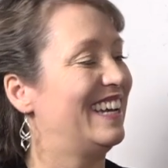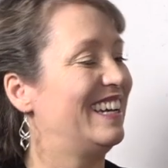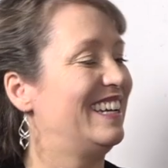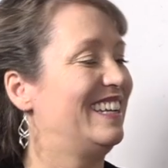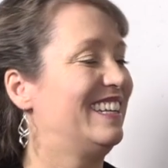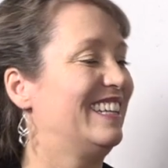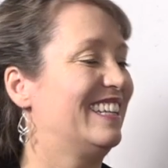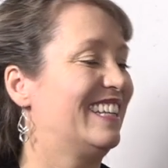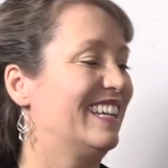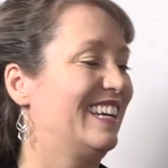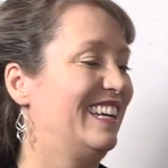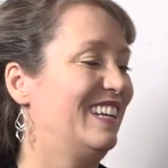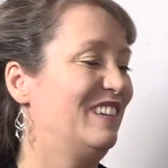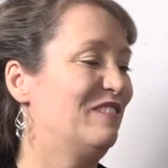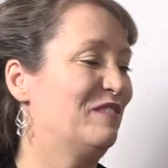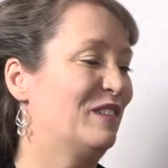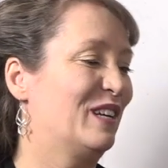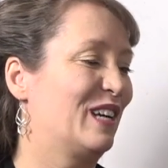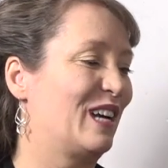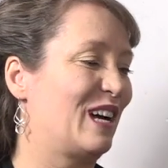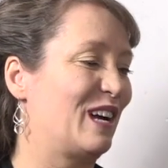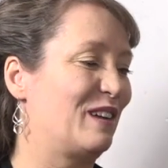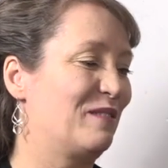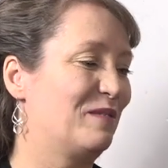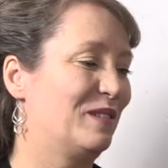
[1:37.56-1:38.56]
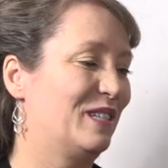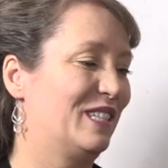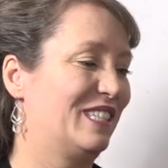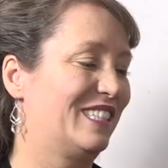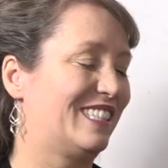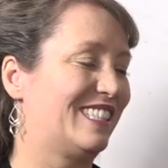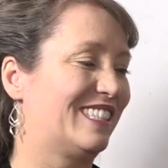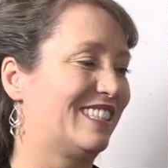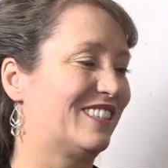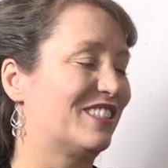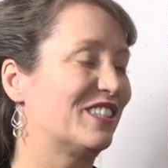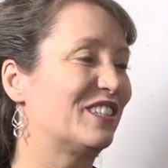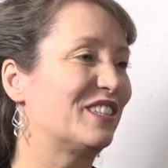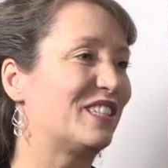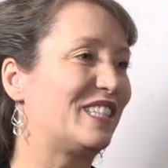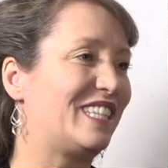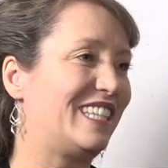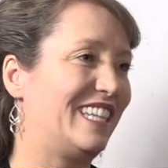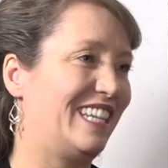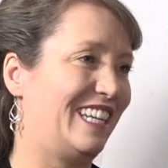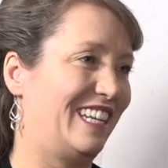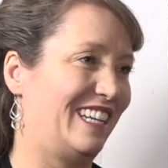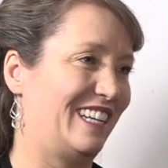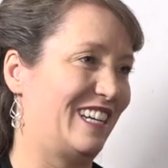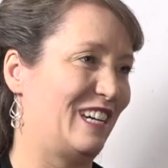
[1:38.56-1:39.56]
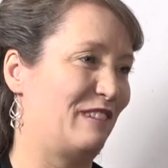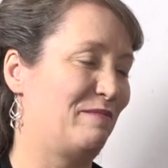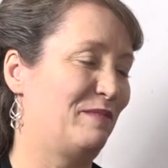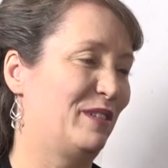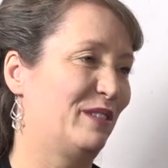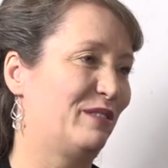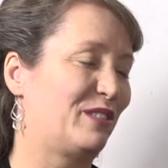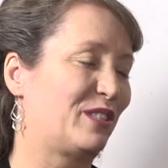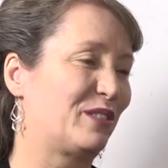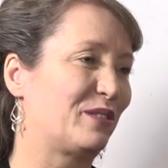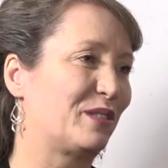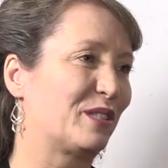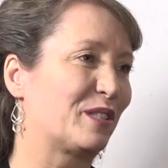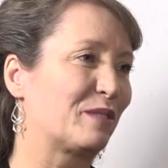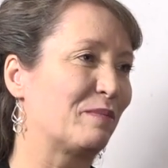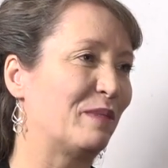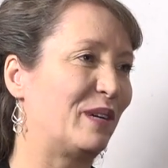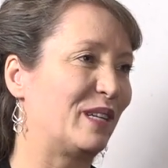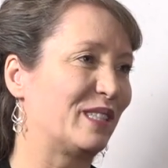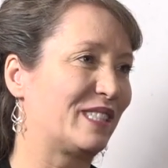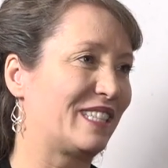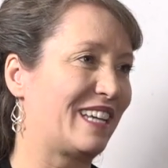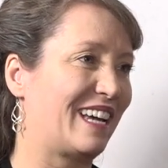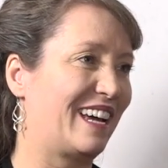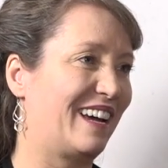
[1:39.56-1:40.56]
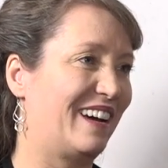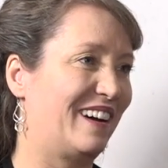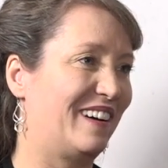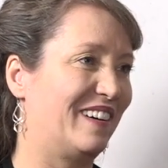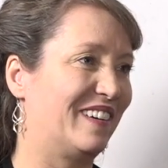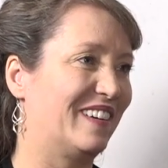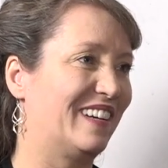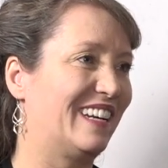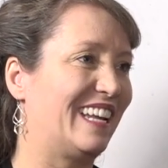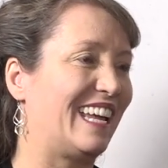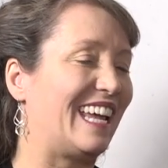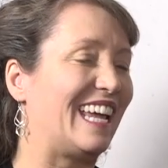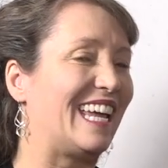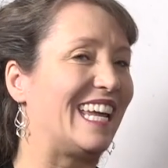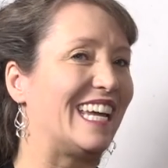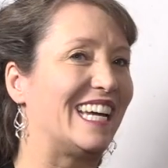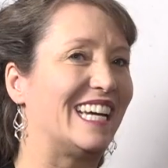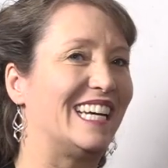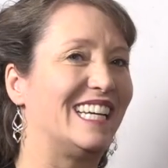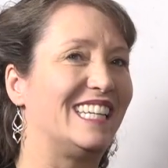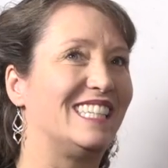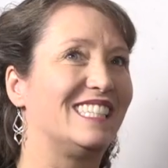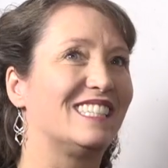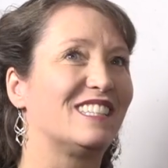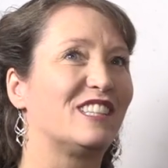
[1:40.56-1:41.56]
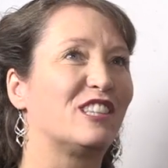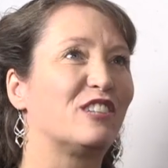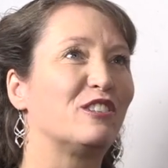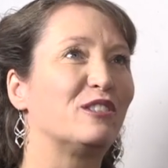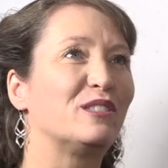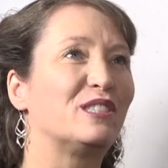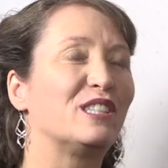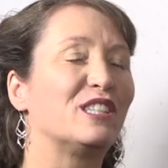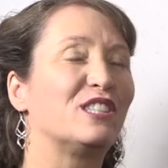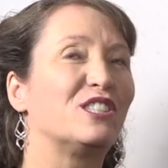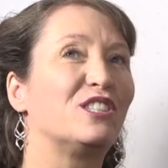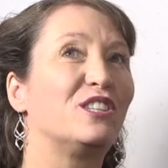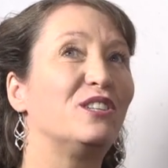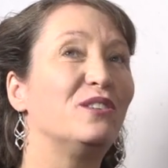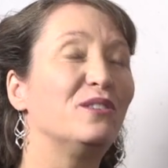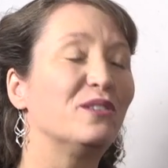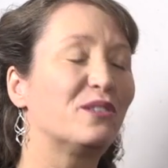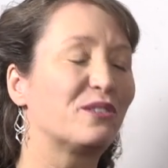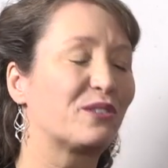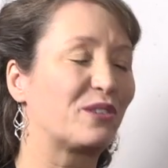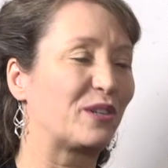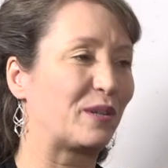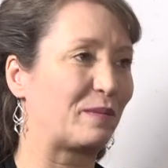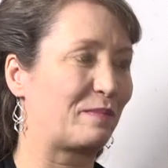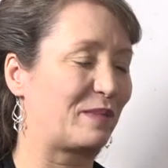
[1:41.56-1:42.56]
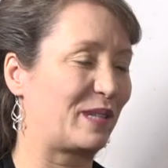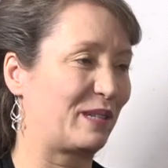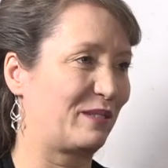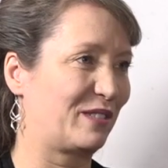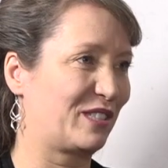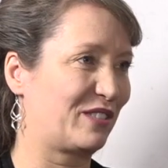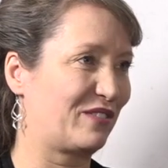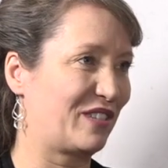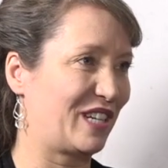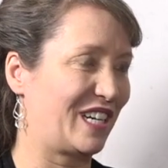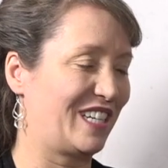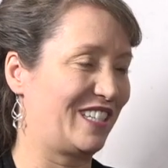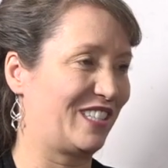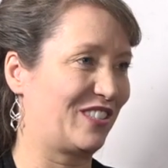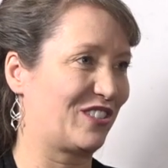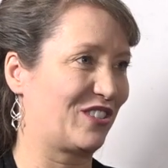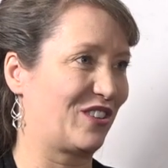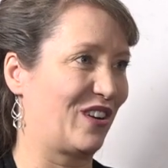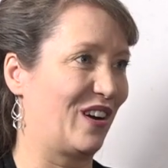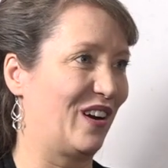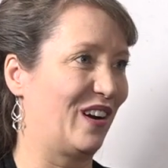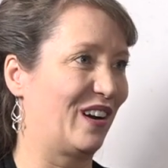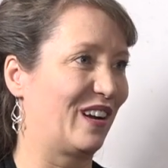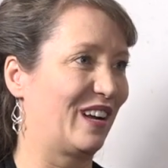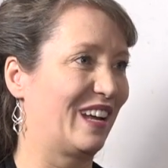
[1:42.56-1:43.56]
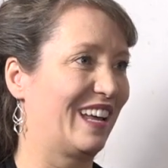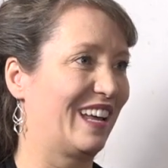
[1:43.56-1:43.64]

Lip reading: And then when I was 13, I moved to a small town, and there was this youth group that was very strong.